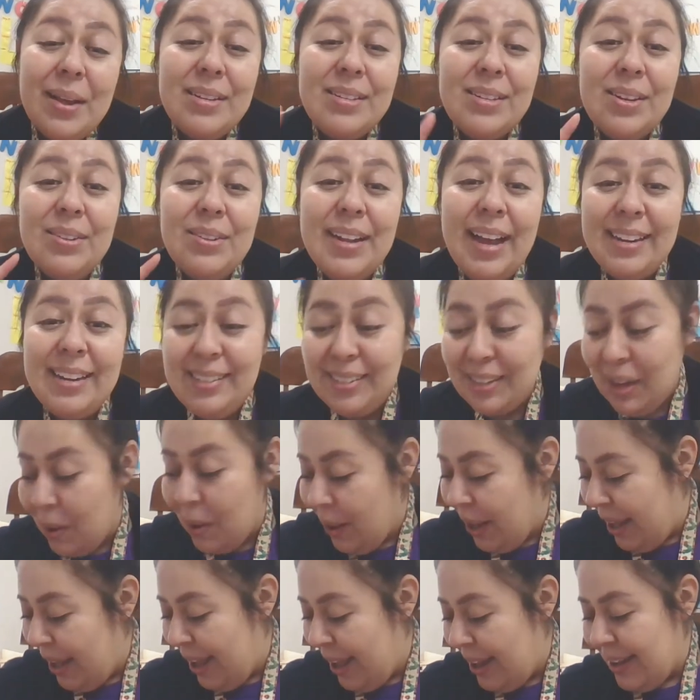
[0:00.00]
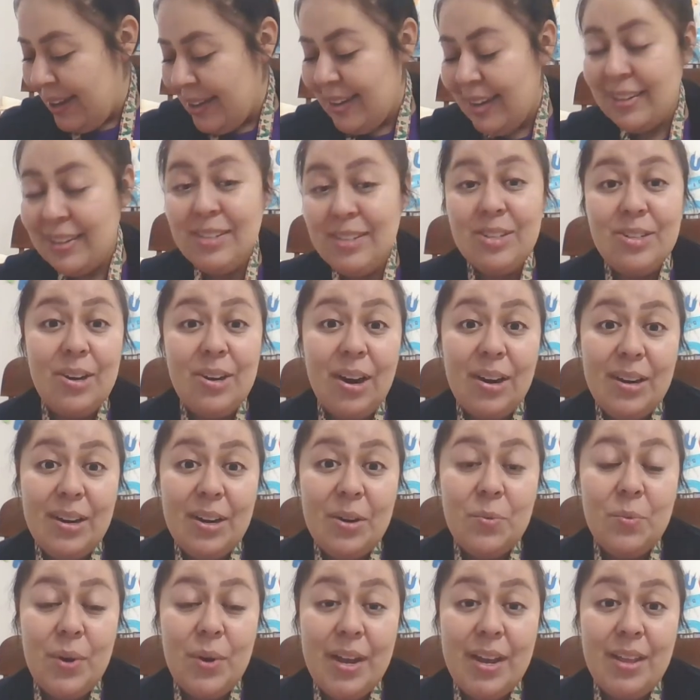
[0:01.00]
So let's go ahead and get
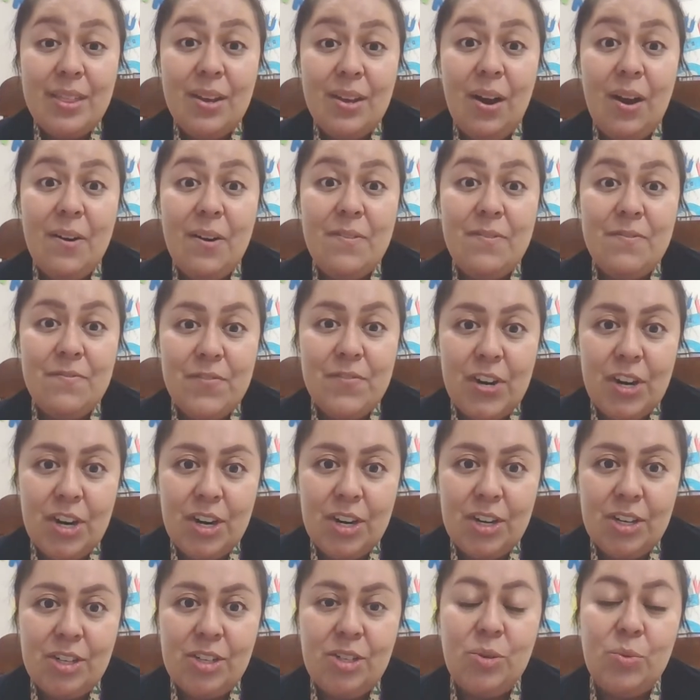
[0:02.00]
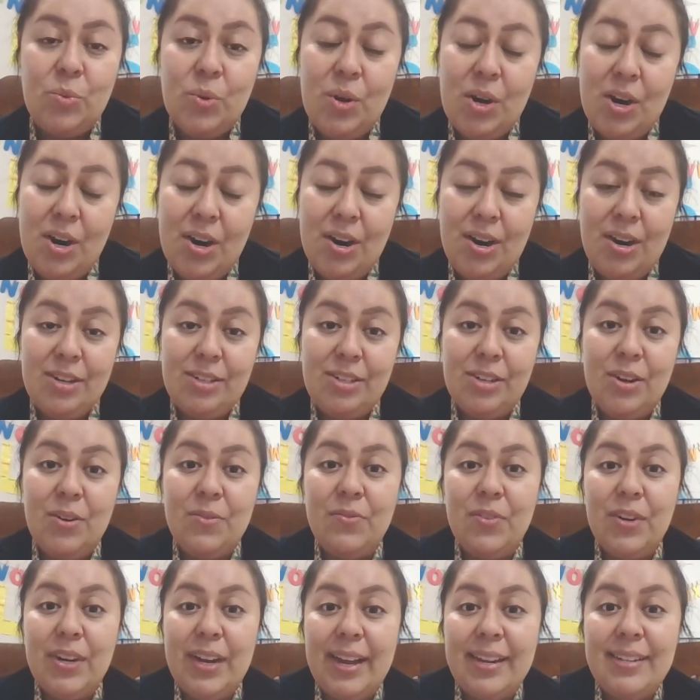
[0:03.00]
started with our first word.
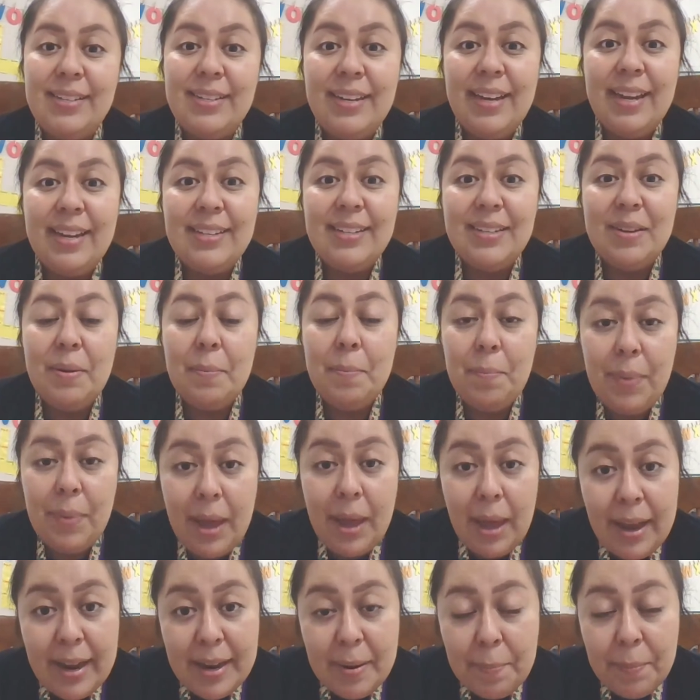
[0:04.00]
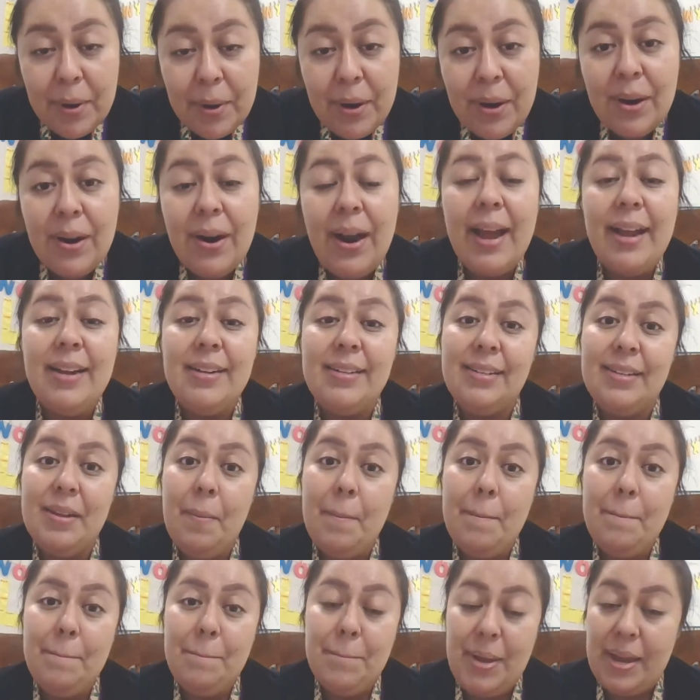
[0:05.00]
Don't forget to get some paper and
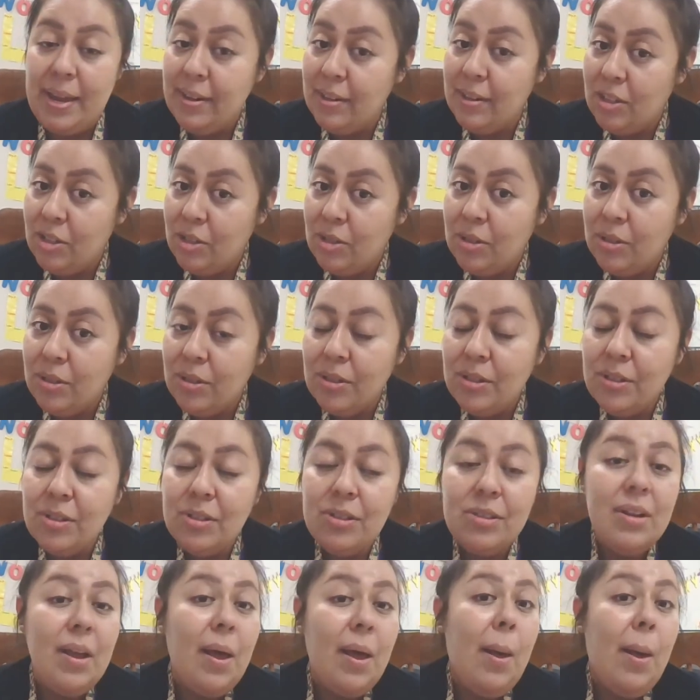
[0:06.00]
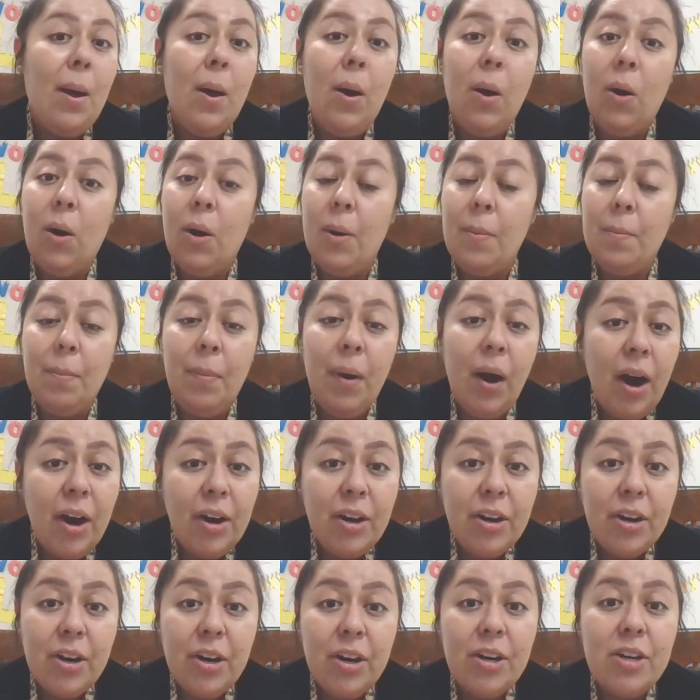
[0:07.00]
some pencils or
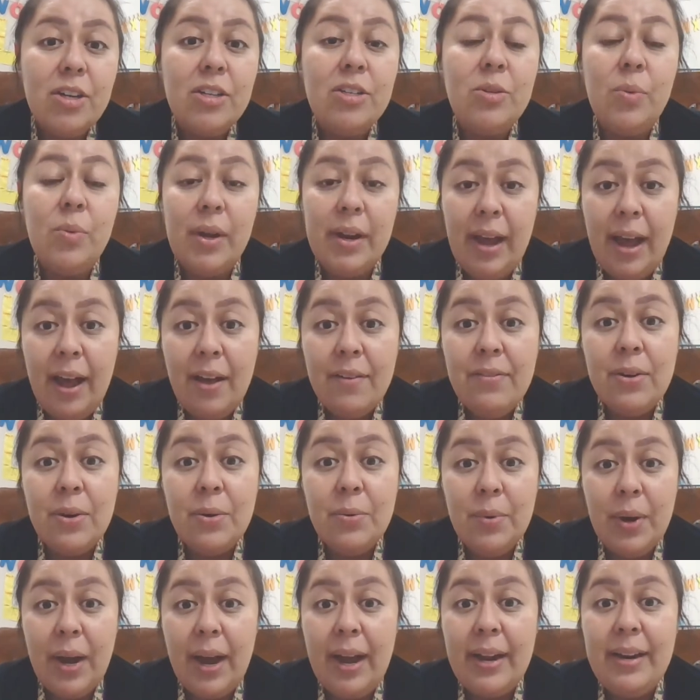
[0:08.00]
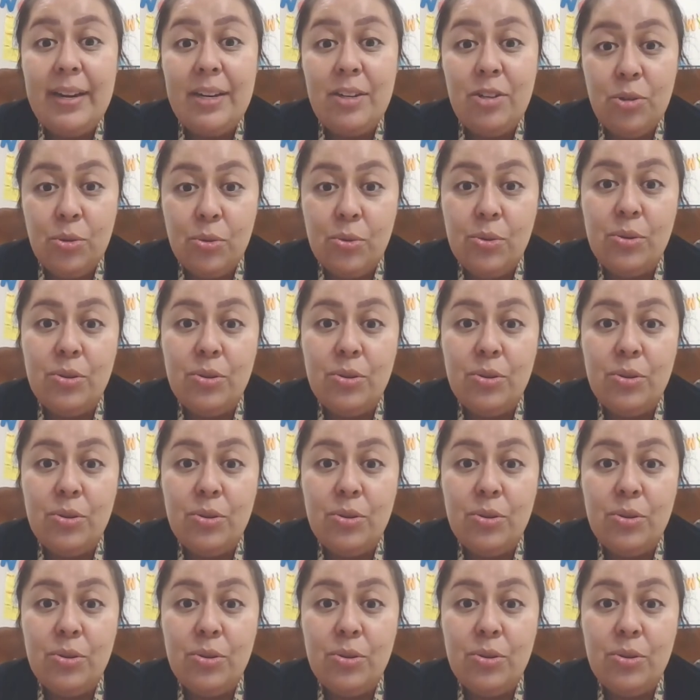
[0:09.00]
markers, whatever writing